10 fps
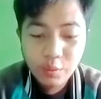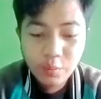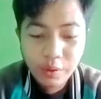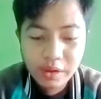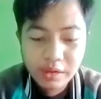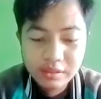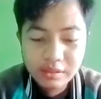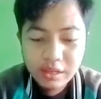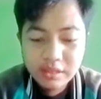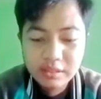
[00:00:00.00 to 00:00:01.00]

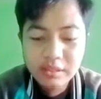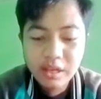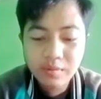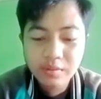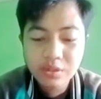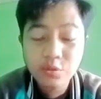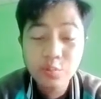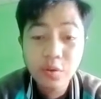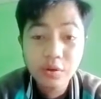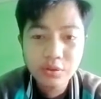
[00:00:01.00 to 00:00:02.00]
when it comes to
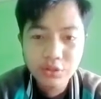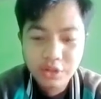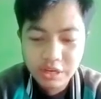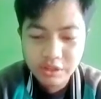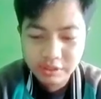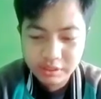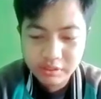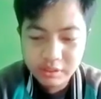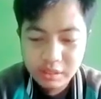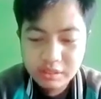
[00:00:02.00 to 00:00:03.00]
pronunciation.